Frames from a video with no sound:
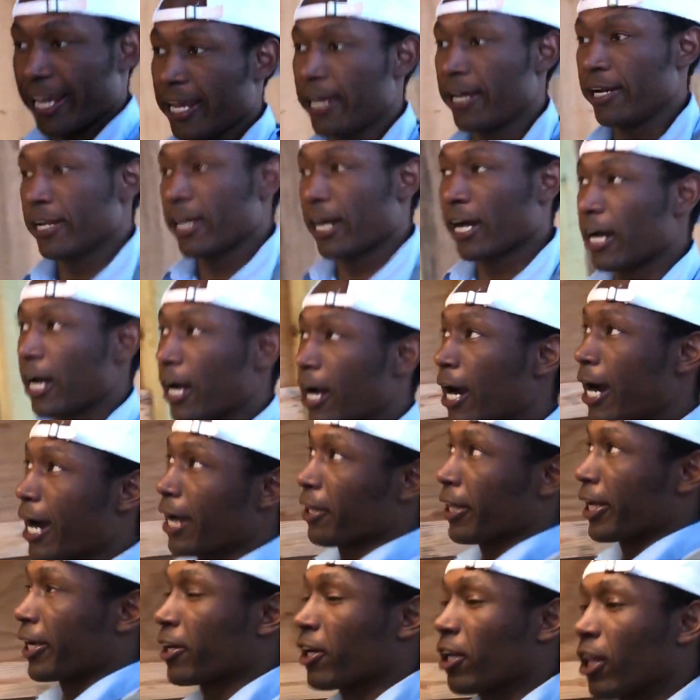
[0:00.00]
and
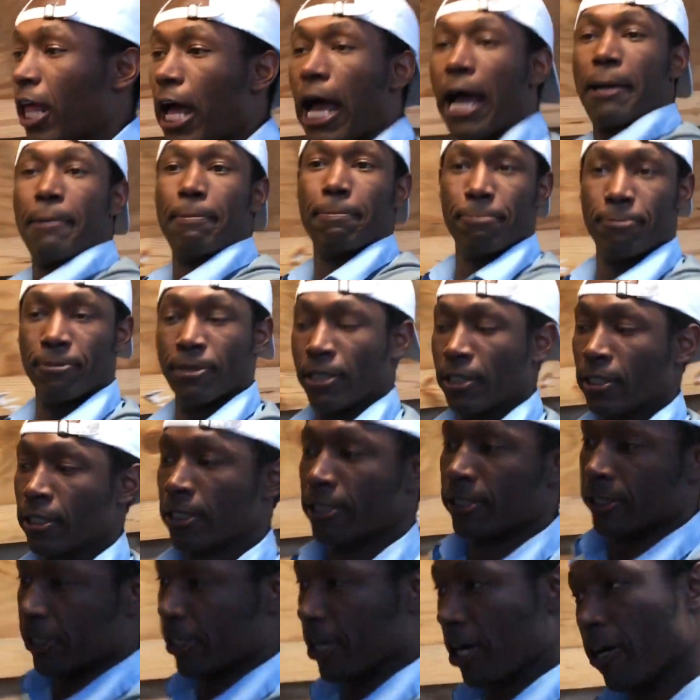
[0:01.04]
I like it a lot.
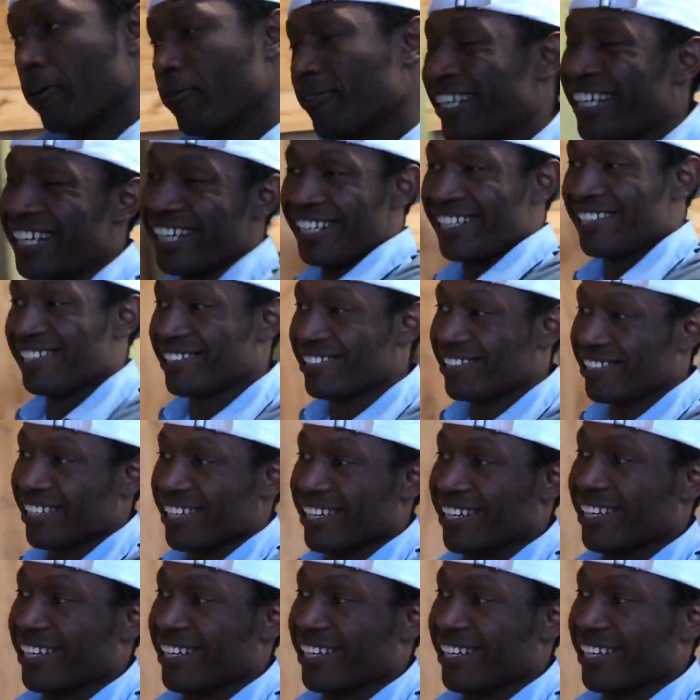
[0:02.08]
You know, it is